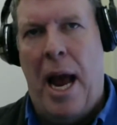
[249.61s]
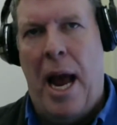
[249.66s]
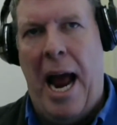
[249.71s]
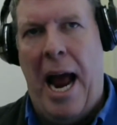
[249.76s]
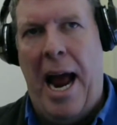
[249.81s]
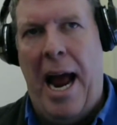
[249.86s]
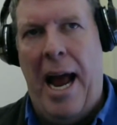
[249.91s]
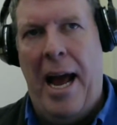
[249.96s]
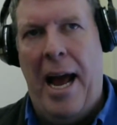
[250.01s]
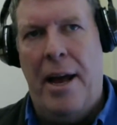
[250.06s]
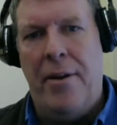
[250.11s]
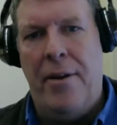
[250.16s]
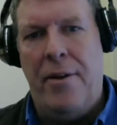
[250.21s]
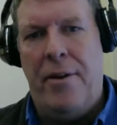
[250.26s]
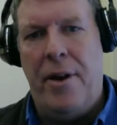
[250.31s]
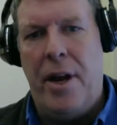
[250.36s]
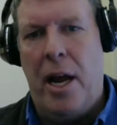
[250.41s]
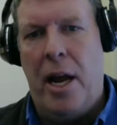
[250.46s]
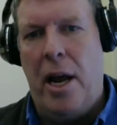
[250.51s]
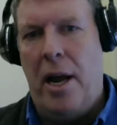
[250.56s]

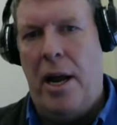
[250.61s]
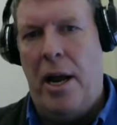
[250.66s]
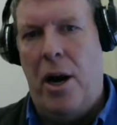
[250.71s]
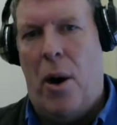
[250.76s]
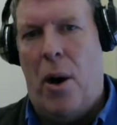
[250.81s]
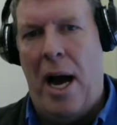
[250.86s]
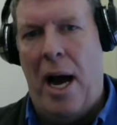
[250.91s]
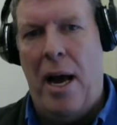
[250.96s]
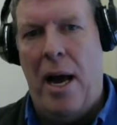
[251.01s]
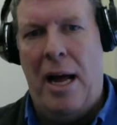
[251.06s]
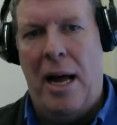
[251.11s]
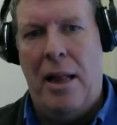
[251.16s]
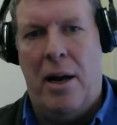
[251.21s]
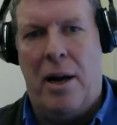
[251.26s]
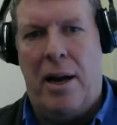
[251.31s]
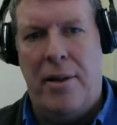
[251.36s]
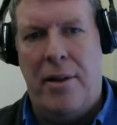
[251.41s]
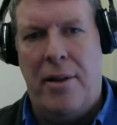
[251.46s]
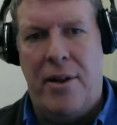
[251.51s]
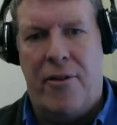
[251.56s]
And I
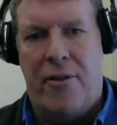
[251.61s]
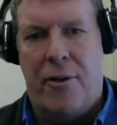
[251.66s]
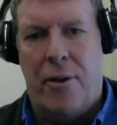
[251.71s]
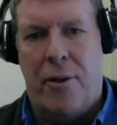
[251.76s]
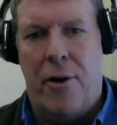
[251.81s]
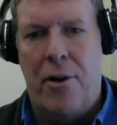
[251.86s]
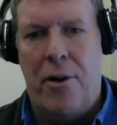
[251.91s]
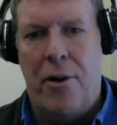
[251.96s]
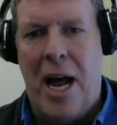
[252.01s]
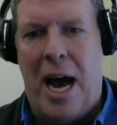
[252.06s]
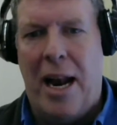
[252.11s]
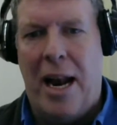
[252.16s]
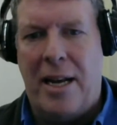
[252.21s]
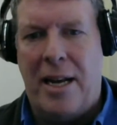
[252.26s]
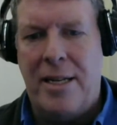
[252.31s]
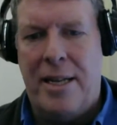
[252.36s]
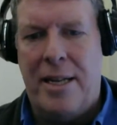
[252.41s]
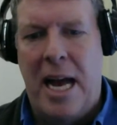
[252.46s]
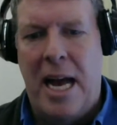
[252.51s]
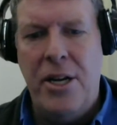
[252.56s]
look at this
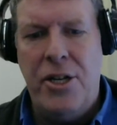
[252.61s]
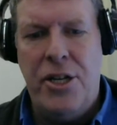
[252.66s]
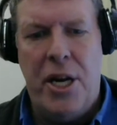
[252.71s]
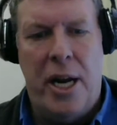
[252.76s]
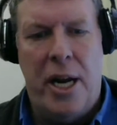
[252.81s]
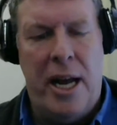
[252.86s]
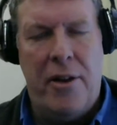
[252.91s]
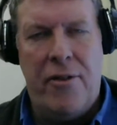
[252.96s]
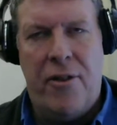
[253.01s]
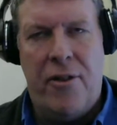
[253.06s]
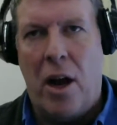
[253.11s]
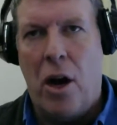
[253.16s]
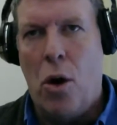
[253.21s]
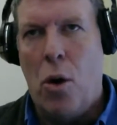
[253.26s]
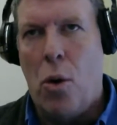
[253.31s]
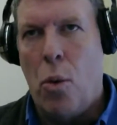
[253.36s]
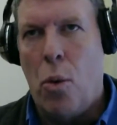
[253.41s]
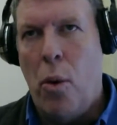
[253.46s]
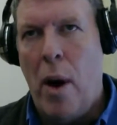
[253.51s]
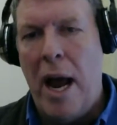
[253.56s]
learn.extension as a
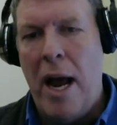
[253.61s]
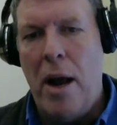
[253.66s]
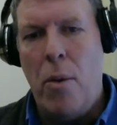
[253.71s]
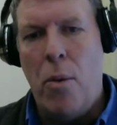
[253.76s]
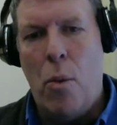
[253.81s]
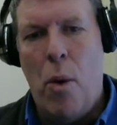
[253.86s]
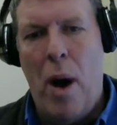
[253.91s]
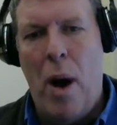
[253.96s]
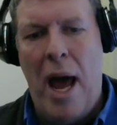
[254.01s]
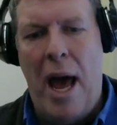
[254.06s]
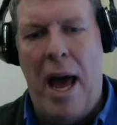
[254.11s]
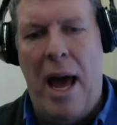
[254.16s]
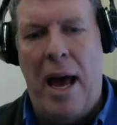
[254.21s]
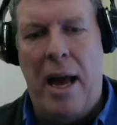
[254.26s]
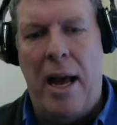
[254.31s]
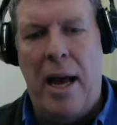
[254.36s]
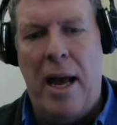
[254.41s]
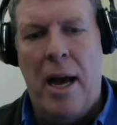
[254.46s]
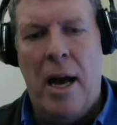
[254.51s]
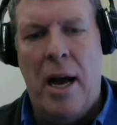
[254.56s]
great
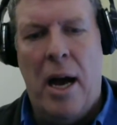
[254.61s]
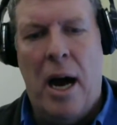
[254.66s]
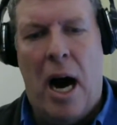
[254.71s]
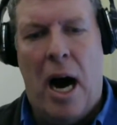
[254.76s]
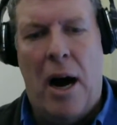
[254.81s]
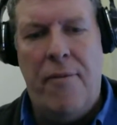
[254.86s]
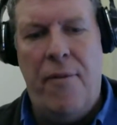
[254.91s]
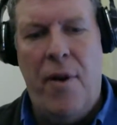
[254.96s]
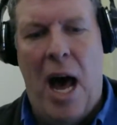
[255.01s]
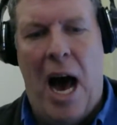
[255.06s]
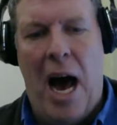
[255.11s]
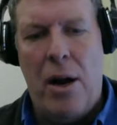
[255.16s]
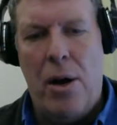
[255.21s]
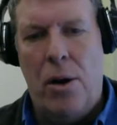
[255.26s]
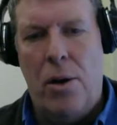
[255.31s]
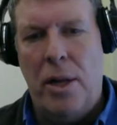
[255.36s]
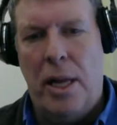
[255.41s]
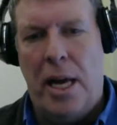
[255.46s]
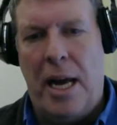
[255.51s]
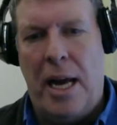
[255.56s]
way of not
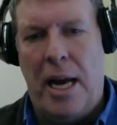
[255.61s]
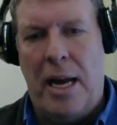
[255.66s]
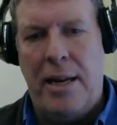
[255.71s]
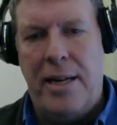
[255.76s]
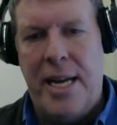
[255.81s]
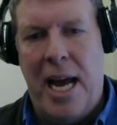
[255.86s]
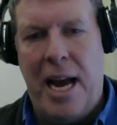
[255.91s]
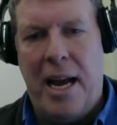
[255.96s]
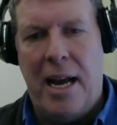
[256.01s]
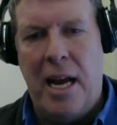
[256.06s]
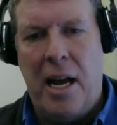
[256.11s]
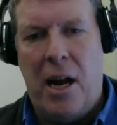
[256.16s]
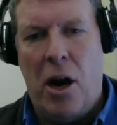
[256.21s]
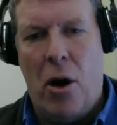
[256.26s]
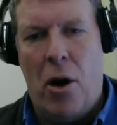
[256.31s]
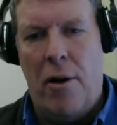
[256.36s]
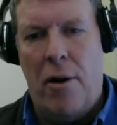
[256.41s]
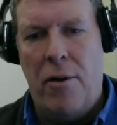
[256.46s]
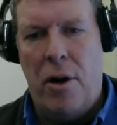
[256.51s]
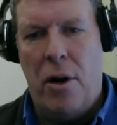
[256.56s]
only taking
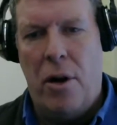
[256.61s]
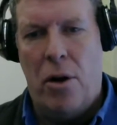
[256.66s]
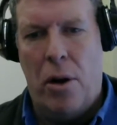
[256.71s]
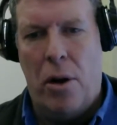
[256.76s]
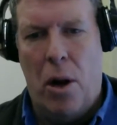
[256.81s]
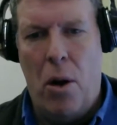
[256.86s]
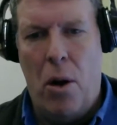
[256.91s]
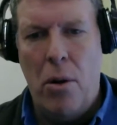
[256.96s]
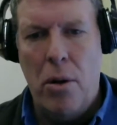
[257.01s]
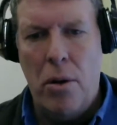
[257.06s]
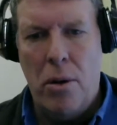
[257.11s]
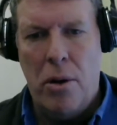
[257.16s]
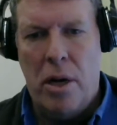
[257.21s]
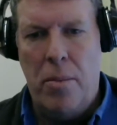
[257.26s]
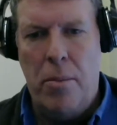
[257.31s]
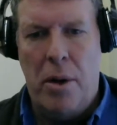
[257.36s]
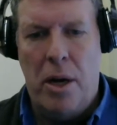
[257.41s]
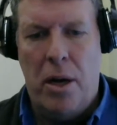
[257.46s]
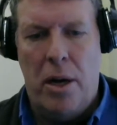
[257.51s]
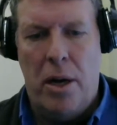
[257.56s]
care of your local
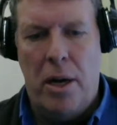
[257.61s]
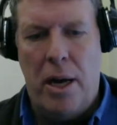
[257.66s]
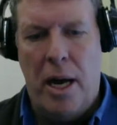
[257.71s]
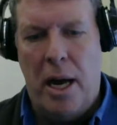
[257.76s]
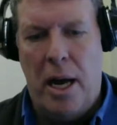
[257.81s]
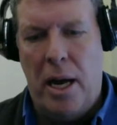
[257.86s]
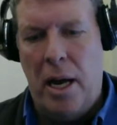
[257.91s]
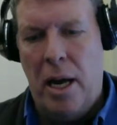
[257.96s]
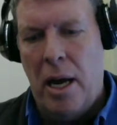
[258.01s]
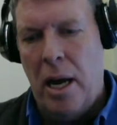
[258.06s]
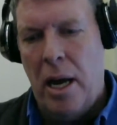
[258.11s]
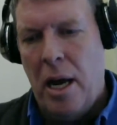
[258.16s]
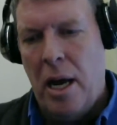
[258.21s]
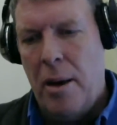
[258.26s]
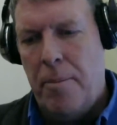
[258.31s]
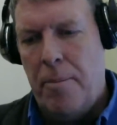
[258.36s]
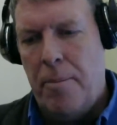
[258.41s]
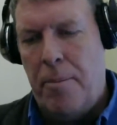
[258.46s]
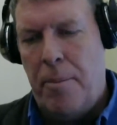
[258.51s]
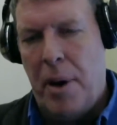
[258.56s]
community,
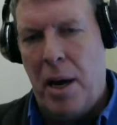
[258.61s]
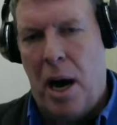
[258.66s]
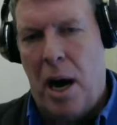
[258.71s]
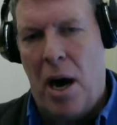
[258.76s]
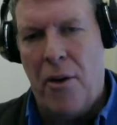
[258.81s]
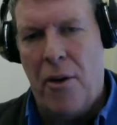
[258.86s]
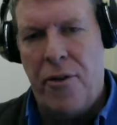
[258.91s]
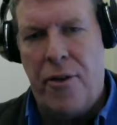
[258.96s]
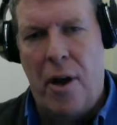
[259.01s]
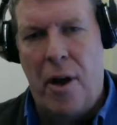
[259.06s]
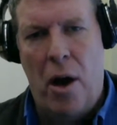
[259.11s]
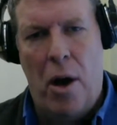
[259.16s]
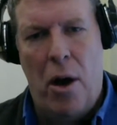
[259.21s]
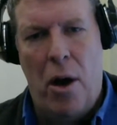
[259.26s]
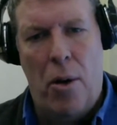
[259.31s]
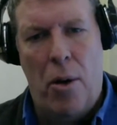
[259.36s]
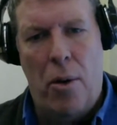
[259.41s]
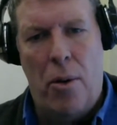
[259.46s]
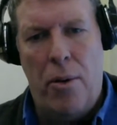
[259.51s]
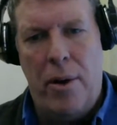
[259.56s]
but
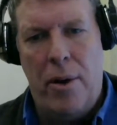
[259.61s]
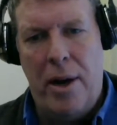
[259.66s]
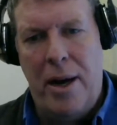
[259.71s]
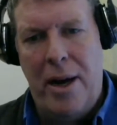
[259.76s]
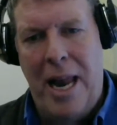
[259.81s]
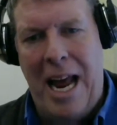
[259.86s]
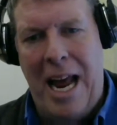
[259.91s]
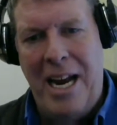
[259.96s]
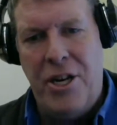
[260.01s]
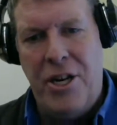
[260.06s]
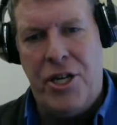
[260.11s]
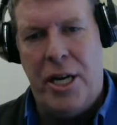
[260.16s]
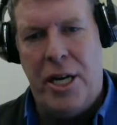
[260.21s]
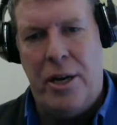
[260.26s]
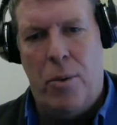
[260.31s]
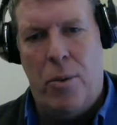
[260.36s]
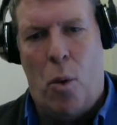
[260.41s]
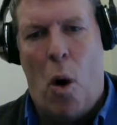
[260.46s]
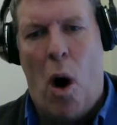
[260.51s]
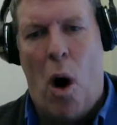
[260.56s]
also
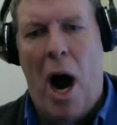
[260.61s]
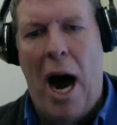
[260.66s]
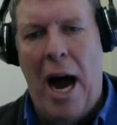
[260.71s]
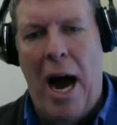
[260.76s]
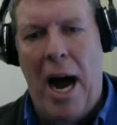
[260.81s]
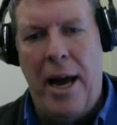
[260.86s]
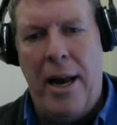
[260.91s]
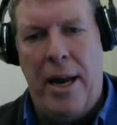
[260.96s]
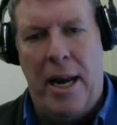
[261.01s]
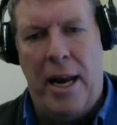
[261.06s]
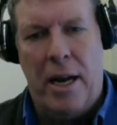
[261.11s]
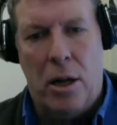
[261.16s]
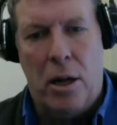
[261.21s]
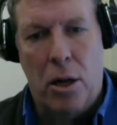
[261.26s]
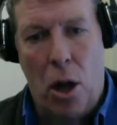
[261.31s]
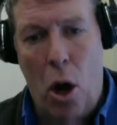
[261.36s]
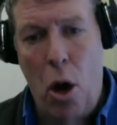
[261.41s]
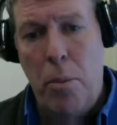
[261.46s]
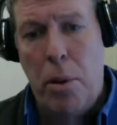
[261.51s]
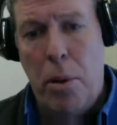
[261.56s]
nationwide and
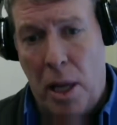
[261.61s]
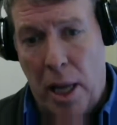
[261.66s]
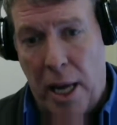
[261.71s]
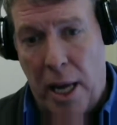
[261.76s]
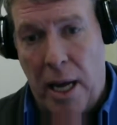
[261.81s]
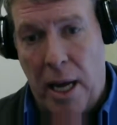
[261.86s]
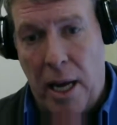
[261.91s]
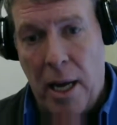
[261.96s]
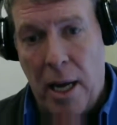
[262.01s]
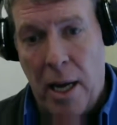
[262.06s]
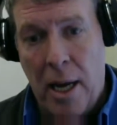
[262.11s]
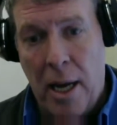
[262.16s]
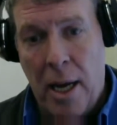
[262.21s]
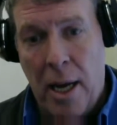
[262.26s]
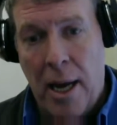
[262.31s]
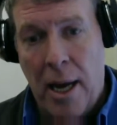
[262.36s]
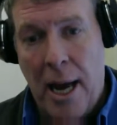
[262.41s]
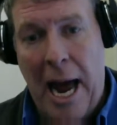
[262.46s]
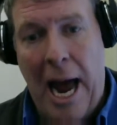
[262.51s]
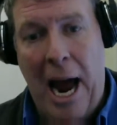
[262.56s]
globally
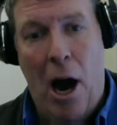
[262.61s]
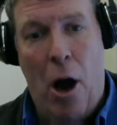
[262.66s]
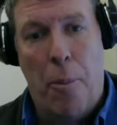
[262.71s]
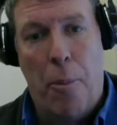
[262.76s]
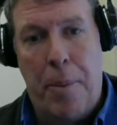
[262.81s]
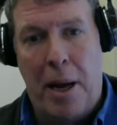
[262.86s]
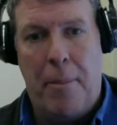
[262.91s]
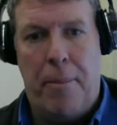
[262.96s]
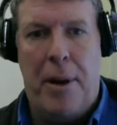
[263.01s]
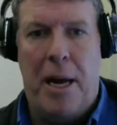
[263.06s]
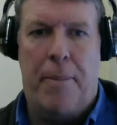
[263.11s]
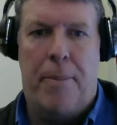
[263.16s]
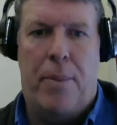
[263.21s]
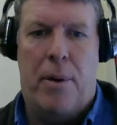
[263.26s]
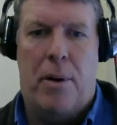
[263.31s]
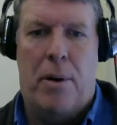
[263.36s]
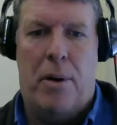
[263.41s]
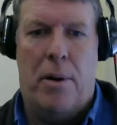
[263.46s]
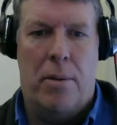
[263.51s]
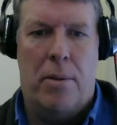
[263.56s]
helping
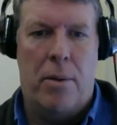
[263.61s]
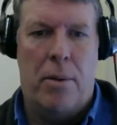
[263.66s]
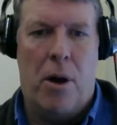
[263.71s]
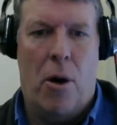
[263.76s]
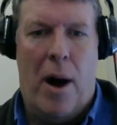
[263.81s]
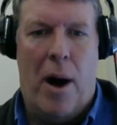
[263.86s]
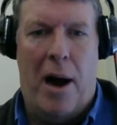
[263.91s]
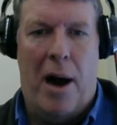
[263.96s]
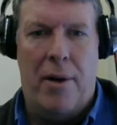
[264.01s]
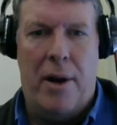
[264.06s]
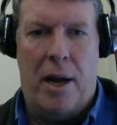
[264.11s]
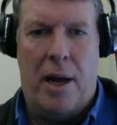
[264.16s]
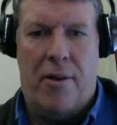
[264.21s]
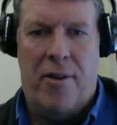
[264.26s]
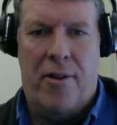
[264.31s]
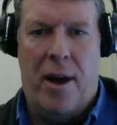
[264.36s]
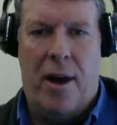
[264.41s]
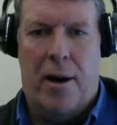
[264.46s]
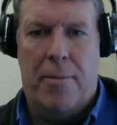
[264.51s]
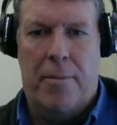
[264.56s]
people go out and
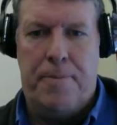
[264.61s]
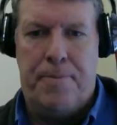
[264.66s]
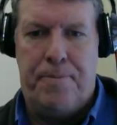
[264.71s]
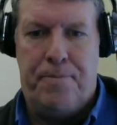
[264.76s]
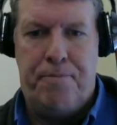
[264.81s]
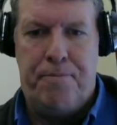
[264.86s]
excel.